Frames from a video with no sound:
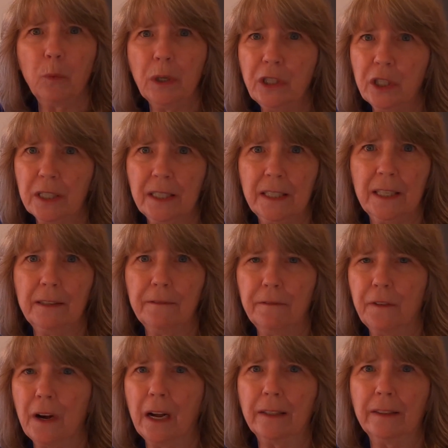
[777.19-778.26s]
We just didn't
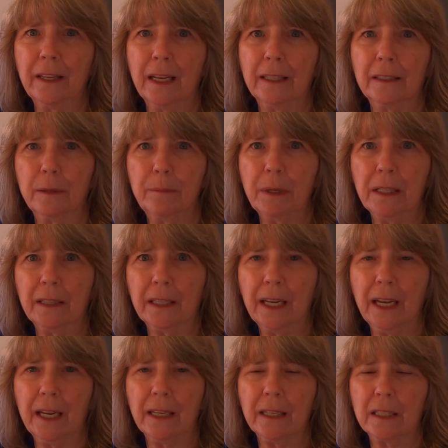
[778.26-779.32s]
find that to be the
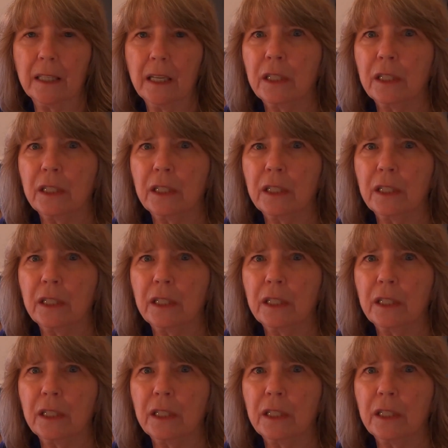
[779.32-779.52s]
case.